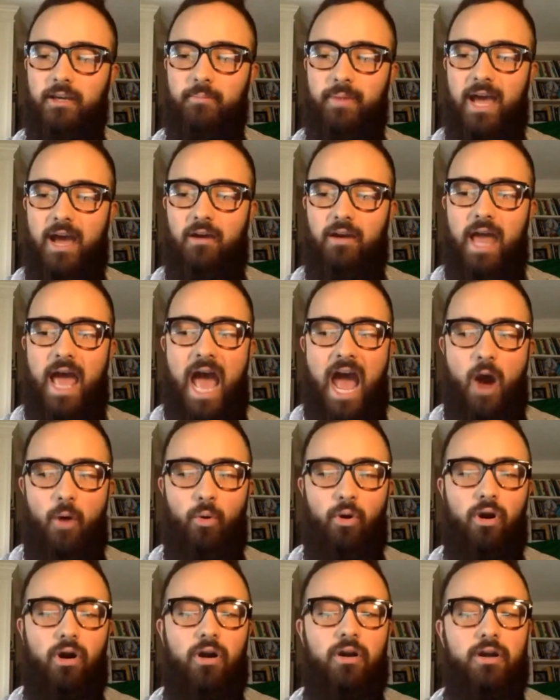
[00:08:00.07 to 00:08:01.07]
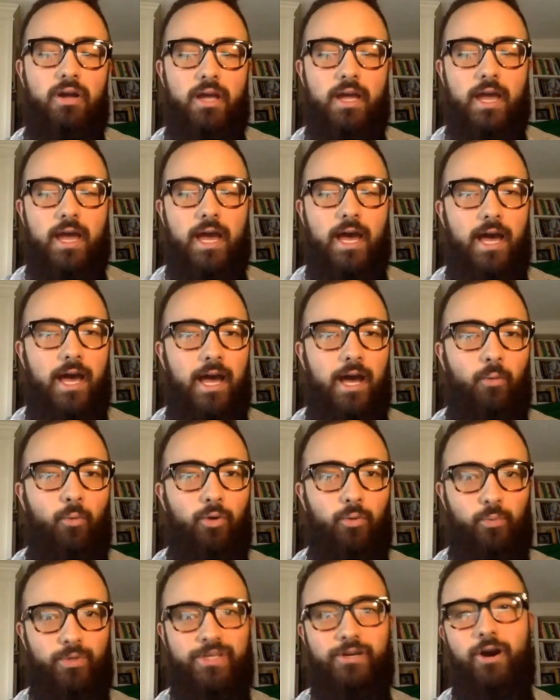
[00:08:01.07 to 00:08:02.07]
about our
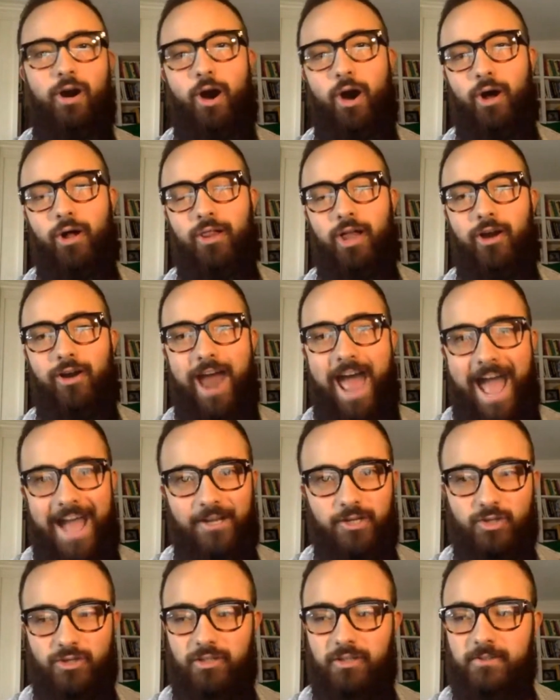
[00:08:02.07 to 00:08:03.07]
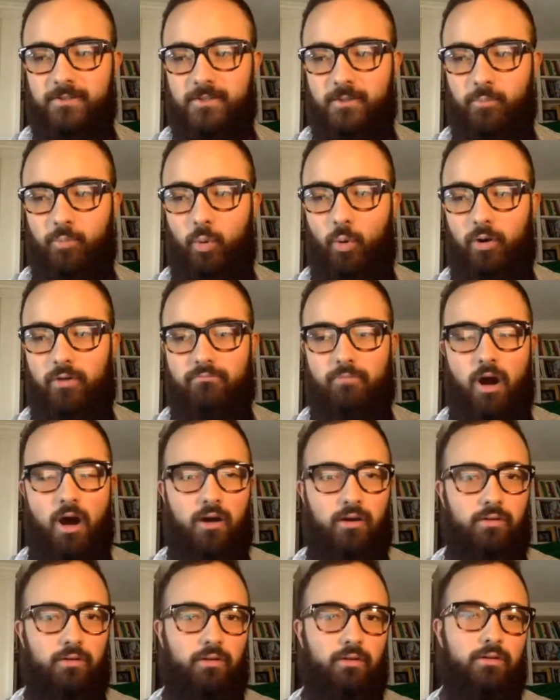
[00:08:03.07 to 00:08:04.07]
what we call our action and support
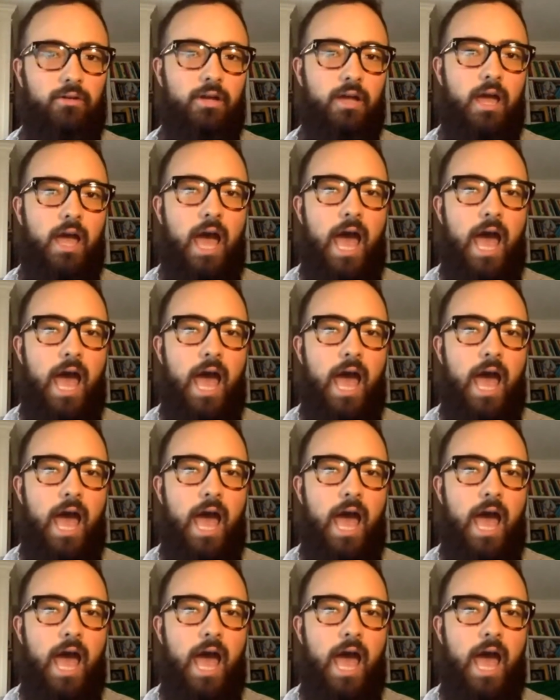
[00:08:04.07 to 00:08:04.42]
model,